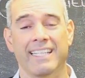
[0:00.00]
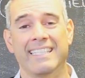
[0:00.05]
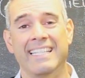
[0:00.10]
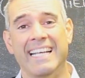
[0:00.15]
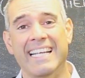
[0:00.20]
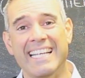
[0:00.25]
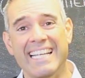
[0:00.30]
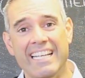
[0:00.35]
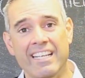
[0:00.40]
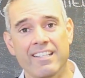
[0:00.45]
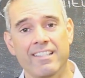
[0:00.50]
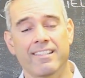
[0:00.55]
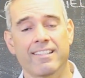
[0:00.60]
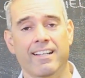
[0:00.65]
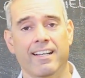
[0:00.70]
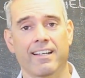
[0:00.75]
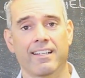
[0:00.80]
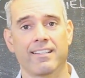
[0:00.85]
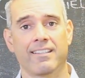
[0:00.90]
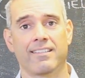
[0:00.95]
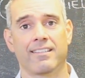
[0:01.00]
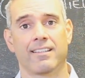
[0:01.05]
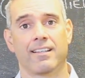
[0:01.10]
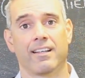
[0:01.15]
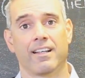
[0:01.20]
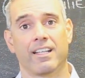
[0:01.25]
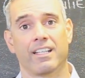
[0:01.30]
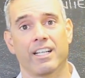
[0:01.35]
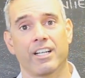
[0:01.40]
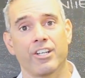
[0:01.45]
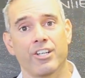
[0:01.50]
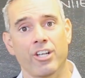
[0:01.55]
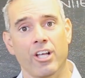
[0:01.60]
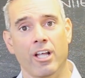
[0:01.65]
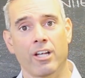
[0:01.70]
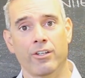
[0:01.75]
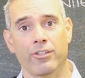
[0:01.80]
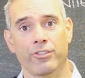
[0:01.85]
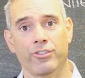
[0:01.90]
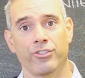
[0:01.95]
The insights, the
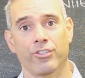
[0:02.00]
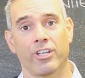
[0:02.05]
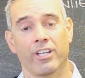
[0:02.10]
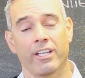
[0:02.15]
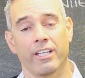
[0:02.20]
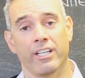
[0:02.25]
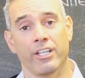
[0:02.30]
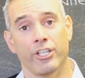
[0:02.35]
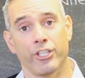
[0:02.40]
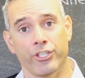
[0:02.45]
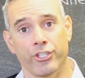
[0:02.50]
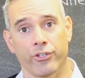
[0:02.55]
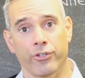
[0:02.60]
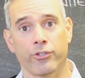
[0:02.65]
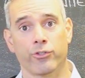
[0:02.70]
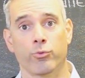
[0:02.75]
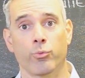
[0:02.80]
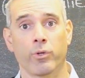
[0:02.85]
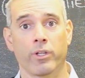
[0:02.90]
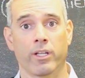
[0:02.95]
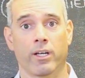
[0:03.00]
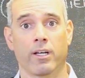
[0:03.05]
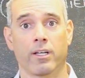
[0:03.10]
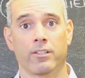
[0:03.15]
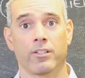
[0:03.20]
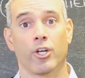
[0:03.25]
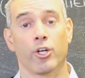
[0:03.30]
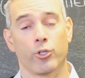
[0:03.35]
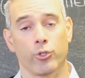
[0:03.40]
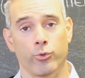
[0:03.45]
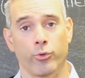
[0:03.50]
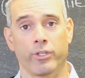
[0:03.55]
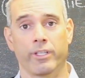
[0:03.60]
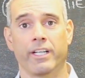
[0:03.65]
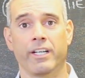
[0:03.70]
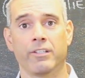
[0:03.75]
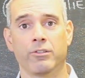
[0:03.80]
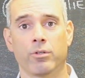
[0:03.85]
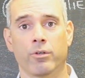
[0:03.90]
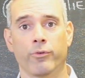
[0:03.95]
knowledge he shares with us during
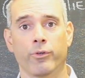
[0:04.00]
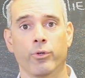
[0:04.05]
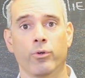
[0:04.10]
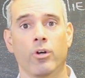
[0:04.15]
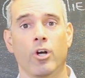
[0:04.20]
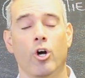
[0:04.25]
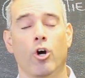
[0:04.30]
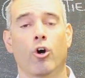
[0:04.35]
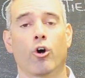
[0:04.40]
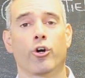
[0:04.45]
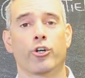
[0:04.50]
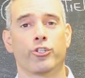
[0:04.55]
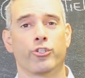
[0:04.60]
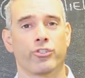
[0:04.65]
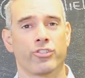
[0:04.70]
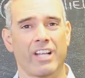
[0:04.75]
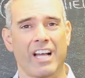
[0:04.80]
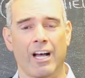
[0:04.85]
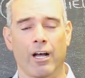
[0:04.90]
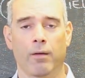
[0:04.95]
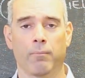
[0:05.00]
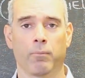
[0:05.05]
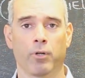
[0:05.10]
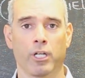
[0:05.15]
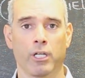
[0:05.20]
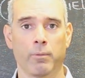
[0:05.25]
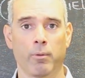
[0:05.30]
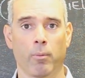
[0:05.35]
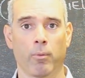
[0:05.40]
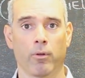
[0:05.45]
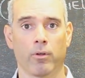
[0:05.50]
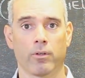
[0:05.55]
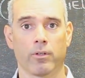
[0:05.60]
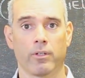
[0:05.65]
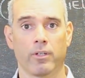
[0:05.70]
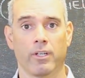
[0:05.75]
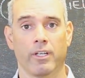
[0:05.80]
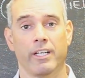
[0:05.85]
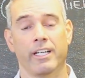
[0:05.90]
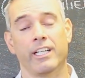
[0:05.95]
the interview are just unbelievable.
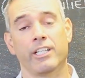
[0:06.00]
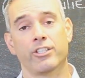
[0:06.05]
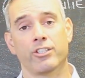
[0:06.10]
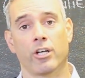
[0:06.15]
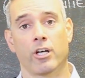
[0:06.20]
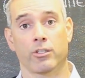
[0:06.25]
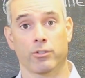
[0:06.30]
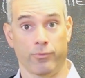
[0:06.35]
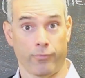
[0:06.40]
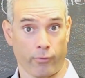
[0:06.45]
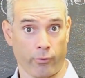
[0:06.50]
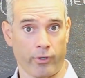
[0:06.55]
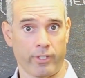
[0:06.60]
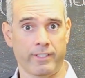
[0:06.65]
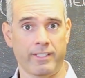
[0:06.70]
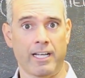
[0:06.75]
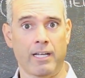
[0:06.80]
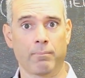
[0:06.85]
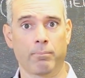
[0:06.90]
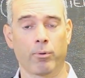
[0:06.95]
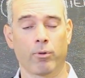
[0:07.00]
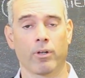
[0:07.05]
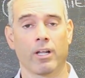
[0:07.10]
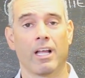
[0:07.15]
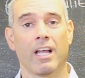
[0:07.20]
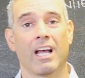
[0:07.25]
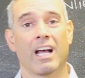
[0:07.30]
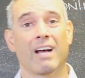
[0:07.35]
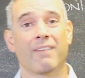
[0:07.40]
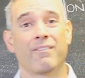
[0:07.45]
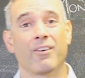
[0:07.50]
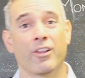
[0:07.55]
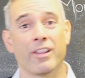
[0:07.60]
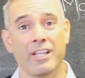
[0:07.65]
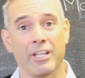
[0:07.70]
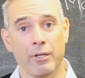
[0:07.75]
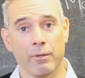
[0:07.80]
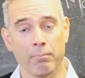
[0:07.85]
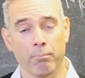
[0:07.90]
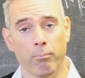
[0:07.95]
He talks, for example, about
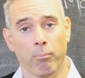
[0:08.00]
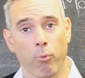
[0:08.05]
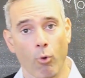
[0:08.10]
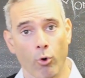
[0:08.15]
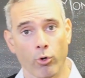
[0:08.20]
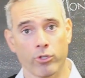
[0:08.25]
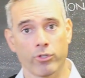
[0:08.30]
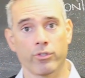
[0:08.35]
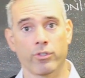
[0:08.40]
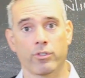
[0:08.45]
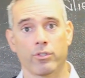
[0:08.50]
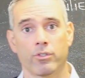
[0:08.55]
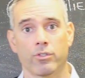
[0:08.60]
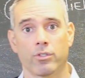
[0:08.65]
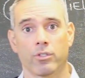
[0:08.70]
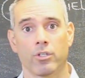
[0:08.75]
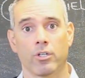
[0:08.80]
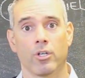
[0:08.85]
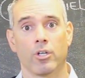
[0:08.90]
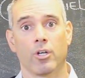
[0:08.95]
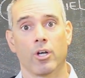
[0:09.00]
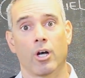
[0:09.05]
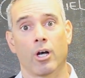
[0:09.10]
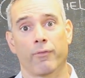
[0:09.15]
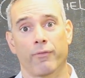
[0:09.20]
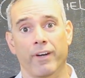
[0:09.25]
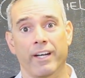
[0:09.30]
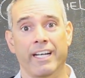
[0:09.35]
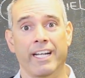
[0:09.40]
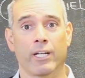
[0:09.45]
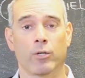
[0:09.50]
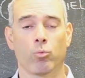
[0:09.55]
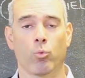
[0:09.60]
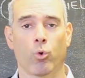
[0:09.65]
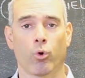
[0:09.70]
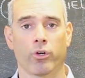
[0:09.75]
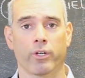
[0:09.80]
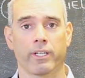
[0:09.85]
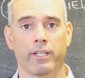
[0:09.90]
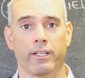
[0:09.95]
the importance of
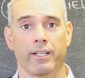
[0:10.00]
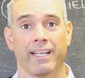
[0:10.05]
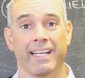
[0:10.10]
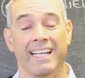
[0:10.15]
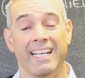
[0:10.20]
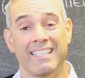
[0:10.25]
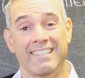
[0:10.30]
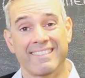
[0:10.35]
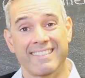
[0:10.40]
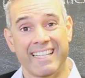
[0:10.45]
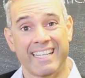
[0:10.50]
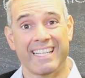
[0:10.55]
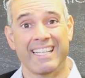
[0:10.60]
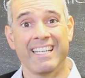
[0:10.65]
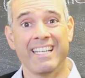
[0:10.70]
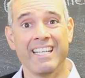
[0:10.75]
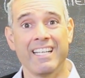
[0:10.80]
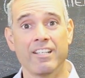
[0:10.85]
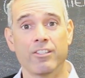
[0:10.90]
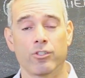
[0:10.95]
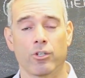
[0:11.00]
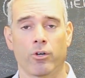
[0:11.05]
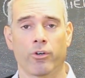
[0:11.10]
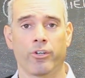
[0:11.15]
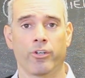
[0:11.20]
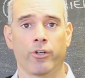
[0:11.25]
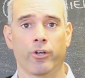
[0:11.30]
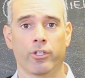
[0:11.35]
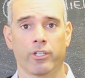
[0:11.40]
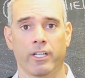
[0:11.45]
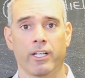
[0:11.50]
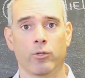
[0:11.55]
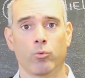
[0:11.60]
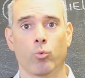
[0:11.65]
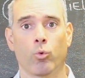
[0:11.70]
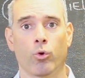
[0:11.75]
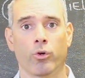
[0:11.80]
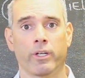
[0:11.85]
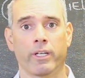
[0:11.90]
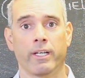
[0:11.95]
networking, his techniques on
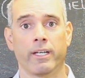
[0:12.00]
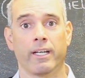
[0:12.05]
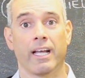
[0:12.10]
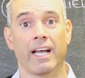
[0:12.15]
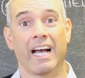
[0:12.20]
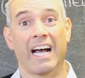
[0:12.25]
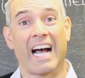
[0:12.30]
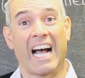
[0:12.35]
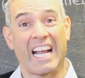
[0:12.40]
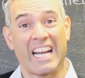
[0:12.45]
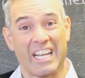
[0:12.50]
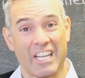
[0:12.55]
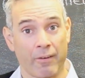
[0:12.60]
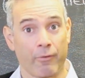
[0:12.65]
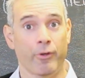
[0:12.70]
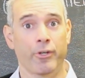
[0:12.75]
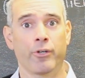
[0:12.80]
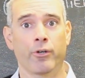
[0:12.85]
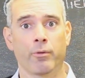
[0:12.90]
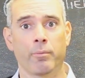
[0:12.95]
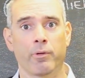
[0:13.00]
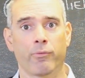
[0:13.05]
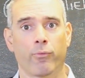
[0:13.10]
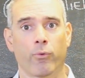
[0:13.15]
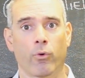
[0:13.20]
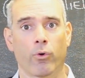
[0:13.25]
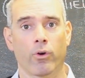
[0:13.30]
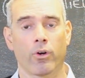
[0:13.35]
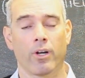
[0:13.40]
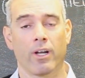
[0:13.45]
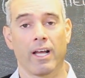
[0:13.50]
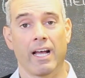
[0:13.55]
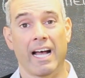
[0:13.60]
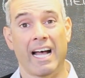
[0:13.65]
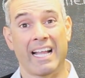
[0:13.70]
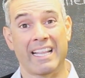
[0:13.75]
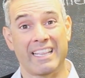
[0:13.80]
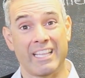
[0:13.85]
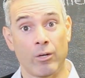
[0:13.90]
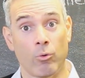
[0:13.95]
networking I never hear before,
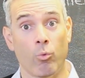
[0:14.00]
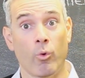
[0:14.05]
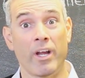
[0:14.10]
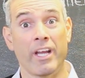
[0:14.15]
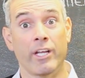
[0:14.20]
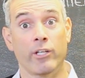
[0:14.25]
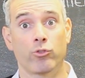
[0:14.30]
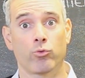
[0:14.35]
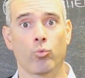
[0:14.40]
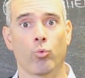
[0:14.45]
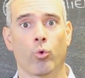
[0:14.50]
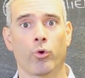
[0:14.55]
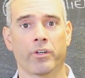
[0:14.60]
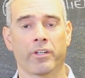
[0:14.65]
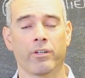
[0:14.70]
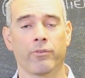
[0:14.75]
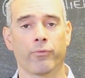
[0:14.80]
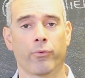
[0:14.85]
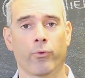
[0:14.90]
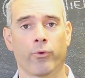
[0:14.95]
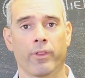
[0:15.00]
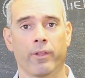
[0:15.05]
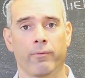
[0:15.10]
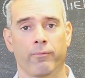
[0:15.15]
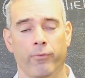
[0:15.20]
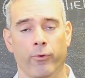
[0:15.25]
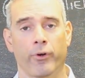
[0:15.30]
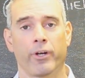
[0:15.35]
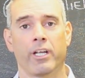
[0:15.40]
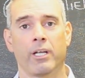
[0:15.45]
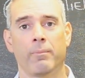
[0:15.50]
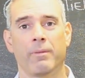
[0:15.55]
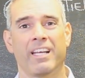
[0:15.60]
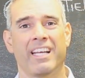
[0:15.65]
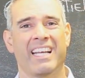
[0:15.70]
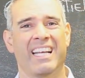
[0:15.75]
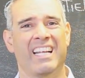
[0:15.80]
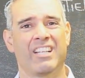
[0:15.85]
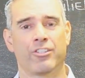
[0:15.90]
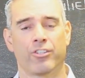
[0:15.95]
and the way it's working for him,
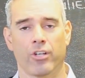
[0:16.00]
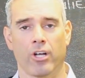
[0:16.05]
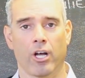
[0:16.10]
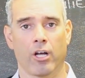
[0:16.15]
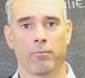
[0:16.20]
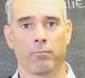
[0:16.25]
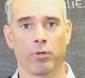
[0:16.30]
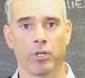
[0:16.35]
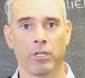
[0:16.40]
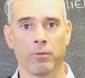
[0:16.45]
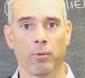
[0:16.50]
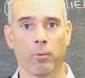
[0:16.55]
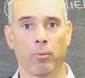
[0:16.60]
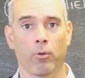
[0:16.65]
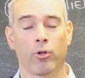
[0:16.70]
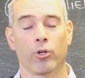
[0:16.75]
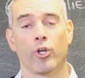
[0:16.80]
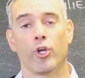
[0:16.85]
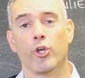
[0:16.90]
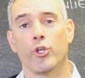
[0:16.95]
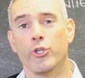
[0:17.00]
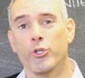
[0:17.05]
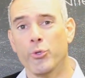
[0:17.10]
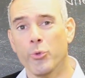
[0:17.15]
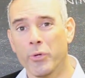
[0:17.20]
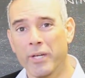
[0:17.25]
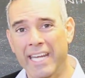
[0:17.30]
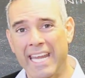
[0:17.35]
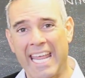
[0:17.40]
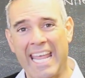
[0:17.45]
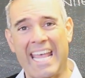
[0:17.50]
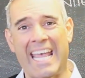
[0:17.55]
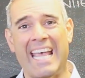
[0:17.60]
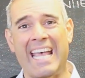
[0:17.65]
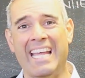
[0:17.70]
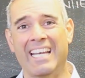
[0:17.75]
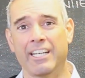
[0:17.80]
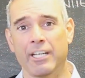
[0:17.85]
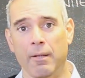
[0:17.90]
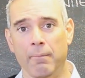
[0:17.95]
it's unbelievable. You
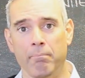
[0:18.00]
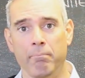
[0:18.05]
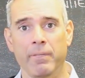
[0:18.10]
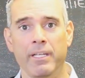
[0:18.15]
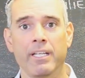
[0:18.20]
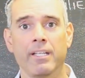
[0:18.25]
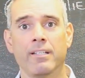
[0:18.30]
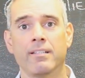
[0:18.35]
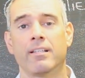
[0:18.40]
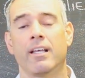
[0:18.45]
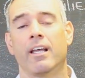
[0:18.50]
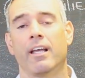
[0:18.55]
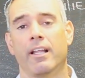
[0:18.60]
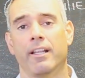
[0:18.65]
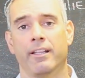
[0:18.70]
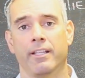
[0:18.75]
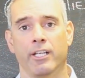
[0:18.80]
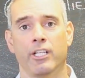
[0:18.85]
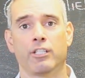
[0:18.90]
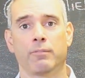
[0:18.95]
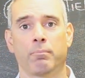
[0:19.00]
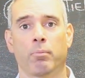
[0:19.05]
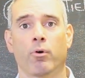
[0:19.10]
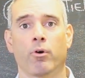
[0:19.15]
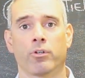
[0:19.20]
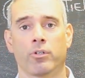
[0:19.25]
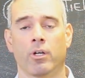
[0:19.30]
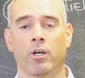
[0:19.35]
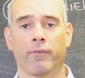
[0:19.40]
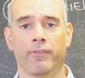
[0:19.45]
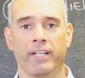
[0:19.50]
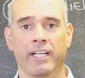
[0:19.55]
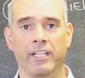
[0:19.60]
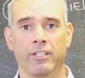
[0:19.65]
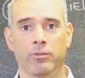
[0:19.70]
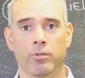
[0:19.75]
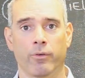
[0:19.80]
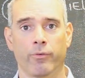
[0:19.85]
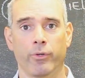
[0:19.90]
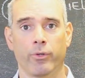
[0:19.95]
can't miss this part of the
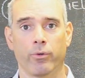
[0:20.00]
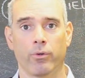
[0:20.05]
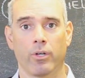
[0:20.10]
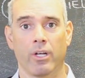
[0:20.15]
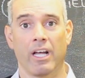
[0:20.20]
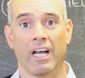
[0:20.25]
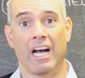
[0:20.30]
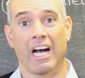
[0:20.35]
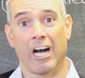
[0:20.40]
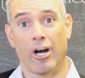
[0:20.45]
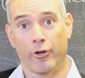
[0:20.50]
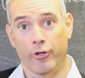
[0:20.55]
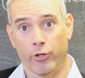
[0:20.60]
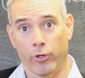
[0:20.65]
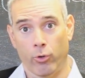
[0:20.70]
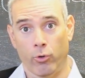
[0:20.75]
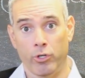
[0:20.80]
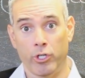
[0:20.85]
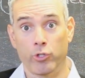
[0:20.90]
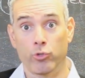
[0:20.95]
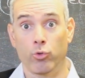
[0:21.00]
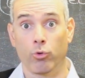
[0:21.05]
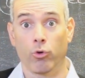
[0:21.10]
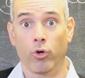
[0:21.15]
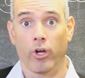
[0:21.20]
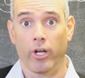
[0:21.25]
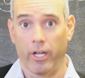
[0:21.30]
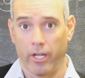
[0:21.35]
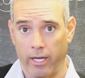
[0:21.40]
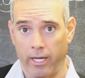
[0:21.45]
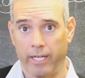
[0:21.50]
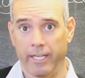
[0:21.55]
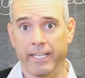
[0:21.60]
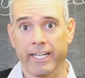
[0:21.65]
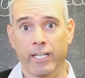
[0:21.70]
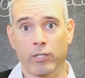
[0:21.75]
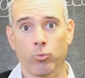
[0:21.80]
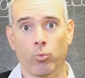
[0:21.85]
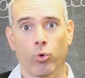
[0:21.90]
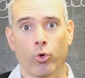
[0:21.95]
interview, how not only to
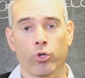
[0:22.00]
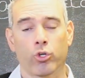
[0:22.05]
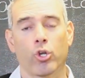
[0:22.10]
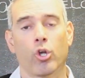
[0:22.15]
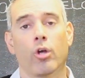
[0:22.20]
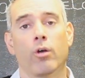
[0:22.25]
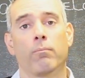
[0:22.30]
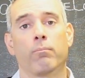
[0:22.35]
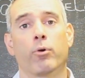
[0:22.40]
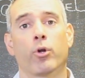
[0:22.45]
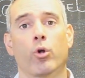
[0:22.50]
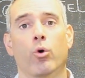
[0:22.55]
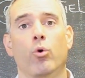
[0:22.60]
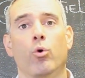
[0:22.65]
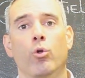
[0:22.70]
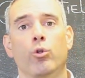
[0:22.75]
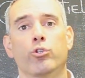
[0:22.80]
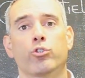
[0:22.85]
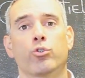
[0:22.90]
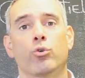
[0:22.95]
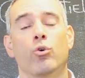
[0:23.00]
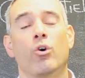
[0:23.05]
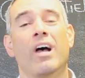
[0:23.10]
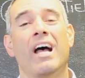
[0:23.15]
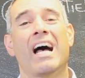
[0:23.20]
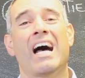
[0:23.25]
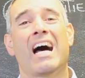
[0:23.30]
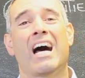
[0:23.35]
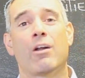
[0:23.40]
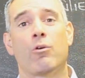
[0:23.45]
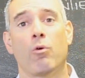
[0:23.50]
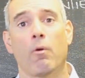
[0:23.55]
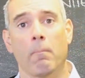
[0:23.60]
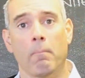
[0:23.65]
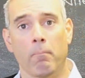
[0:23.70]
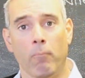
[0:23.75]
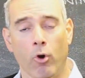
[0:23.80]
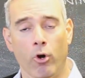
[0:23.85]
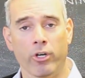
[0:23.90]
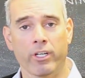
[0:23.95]
network, but also how to
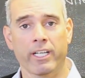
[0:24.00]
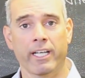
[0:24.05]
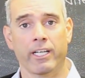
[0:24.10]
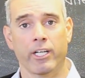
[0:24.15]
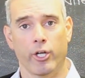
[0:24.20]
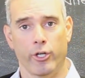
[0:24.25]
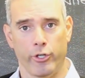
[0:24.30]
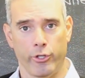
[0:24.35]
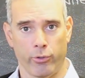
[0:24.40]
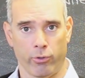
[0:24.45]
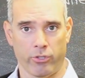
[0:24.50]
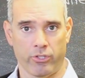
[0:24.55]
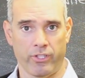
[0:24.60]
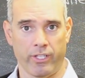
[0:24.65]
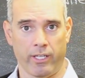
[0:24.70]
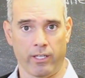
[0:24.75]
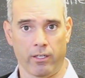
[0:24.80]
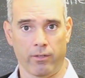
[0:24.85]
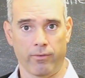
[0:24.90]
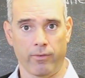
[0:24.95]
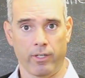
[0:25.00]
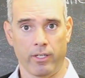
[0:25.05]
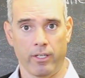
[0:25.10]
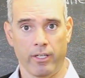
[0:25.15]
market yourself.